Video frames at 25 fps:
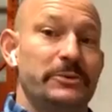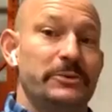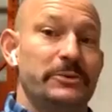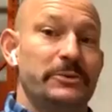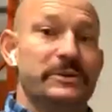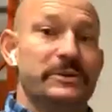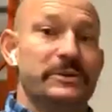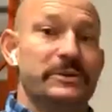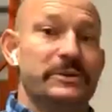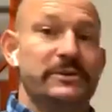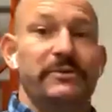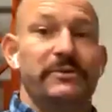was
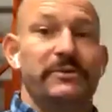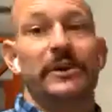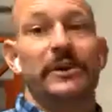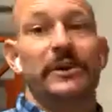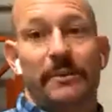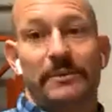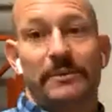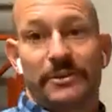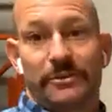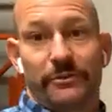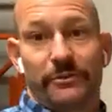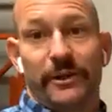very
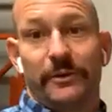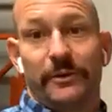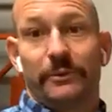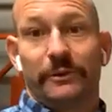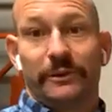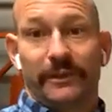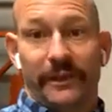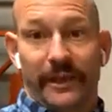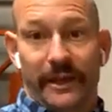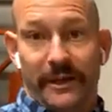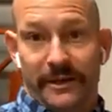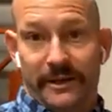chemistry
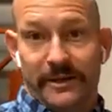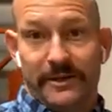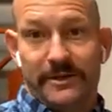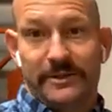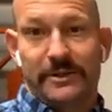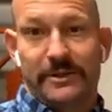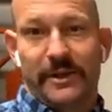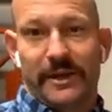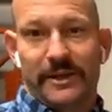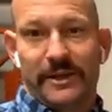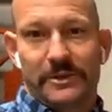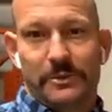related.
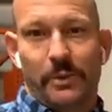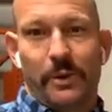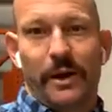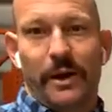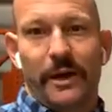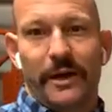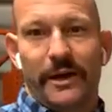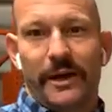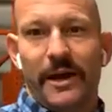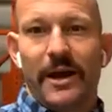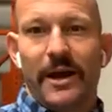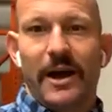So that's
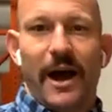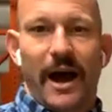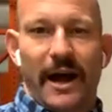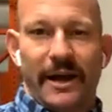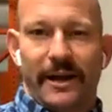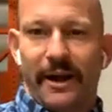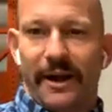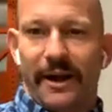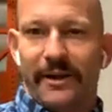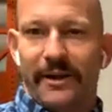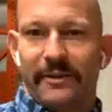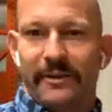why
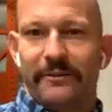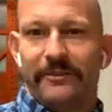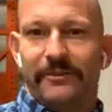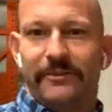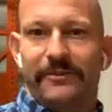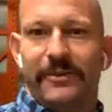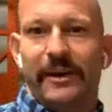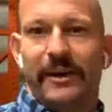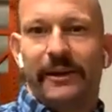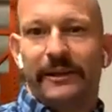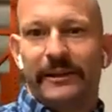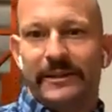I kind of
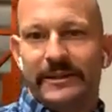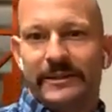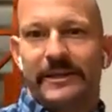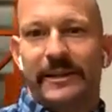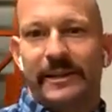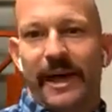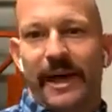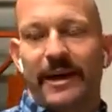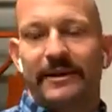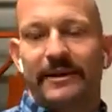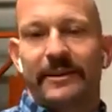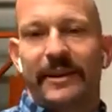fell into
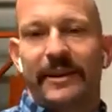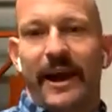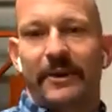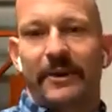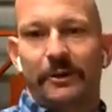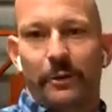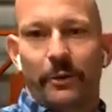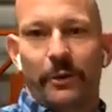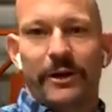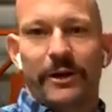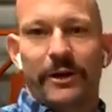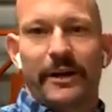that
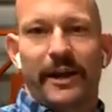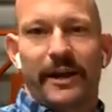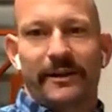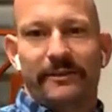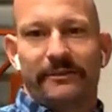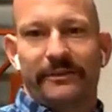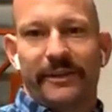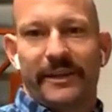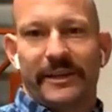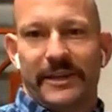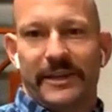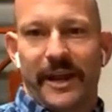category,
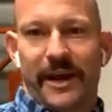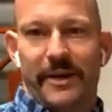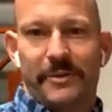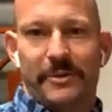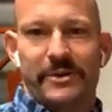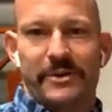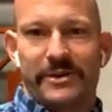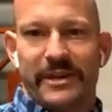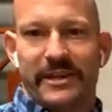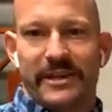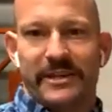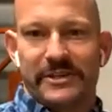kind of like how
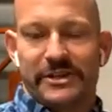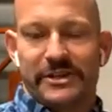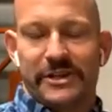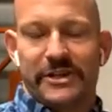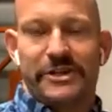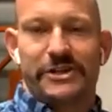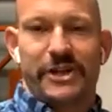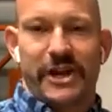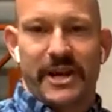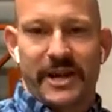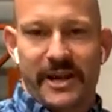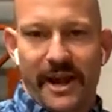things
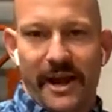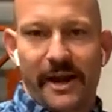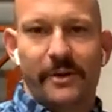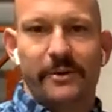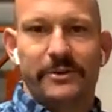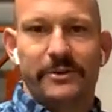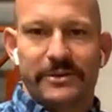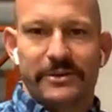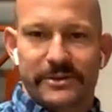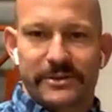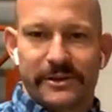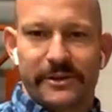just shake
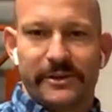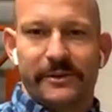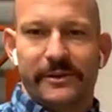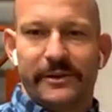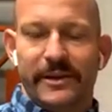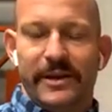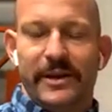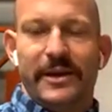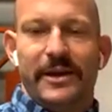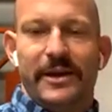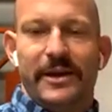out. So